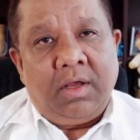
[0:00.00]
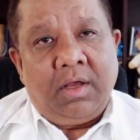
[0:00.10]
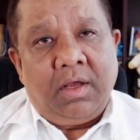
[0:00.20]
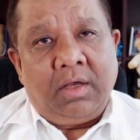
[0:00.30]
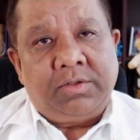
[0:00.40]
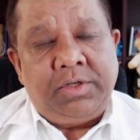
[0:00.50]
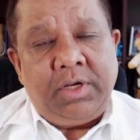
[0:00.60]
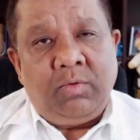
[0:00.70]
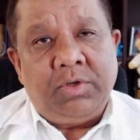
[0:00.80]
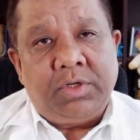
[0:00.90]
a
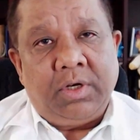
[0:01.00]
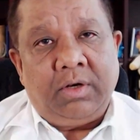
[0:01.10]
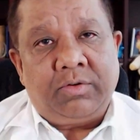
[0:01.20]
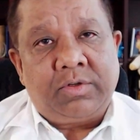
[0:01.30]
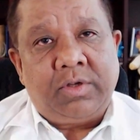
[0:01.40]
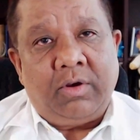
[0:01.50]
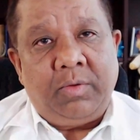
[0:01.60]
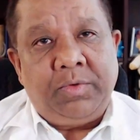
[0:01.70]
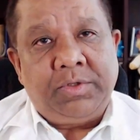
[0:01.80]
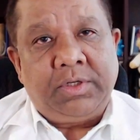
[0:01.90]
sequential ultrasound
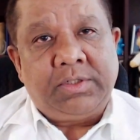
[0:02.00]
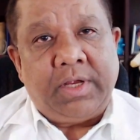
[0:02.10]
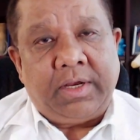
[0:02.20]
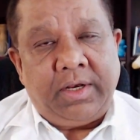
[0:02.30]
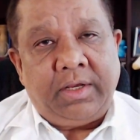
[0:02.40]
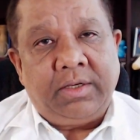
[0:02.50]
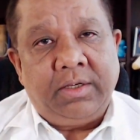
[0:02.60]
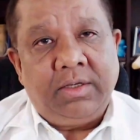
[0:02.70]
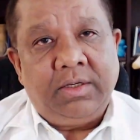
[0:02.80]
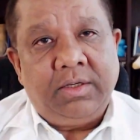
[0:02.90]
imaging technique
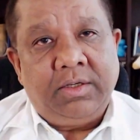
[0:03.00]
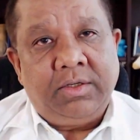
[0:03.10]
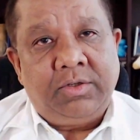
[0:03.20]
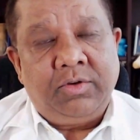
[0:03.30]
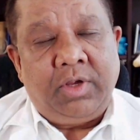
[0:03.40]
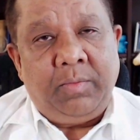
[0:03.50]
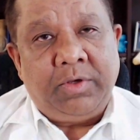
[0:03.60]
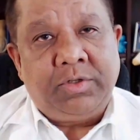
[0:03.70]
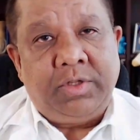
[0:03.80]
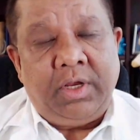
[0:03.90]
to image
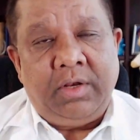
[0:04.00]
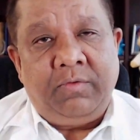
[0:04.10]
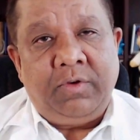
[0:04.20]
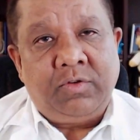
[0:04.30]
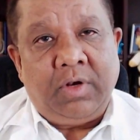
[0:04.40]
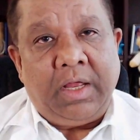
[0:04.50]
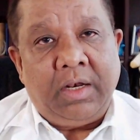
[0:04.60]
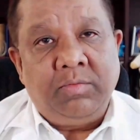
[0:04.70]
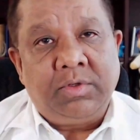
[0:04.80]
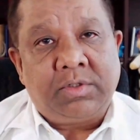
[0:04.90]
the individual
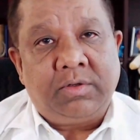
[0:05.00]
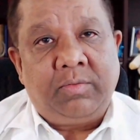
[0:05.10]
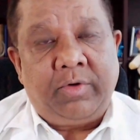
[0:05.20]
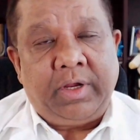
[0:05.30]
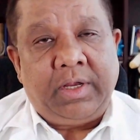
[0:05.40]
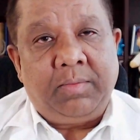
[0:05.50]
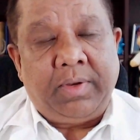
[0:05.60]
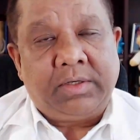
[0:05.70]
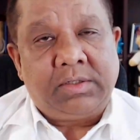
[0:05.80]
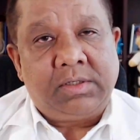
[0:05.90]
elements of the brachial
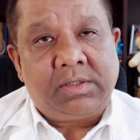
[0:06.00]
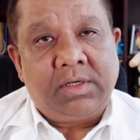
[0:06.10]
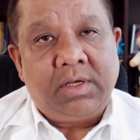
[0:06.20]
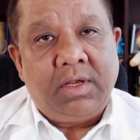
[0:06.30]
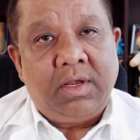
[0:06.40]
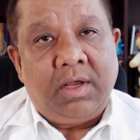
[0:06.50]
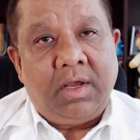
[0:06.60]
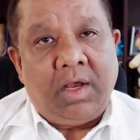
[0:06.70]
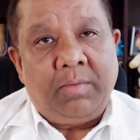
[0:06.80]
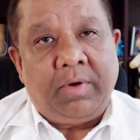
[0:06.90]
plexus
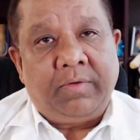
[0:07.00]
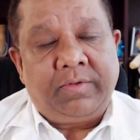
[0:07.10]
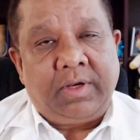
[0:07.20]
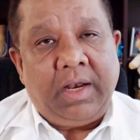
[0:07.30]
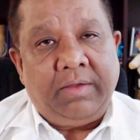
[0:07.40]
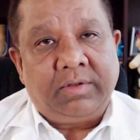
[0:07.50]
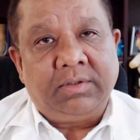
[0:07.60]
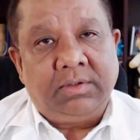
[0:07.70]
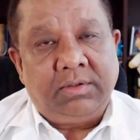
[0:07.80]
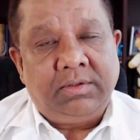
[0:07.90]
above the clavicle
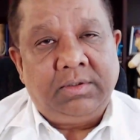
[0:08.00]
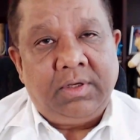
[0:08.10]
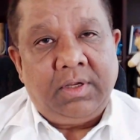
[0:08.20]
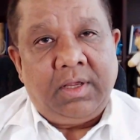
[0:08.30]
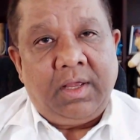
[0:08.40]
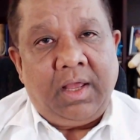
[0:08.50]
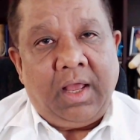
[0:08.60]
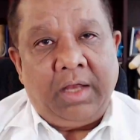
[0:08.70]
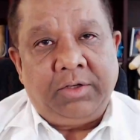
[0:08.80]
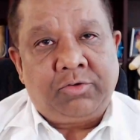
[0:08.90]

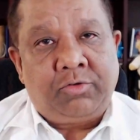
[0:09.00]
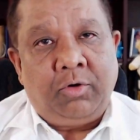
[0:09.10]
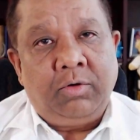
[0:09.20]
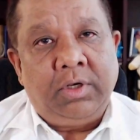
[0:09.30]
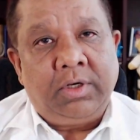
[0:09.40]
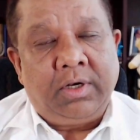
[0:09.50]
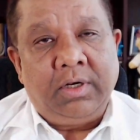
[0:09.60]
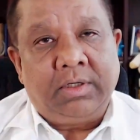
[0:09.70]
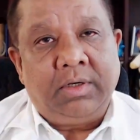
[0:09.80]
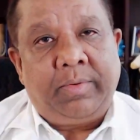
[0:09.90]
and its role in
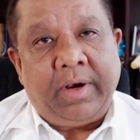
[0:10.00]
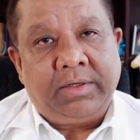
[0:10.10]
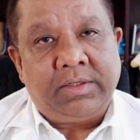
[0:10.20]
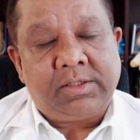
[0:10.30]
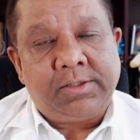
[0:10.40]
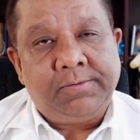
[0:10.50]
clinical practice.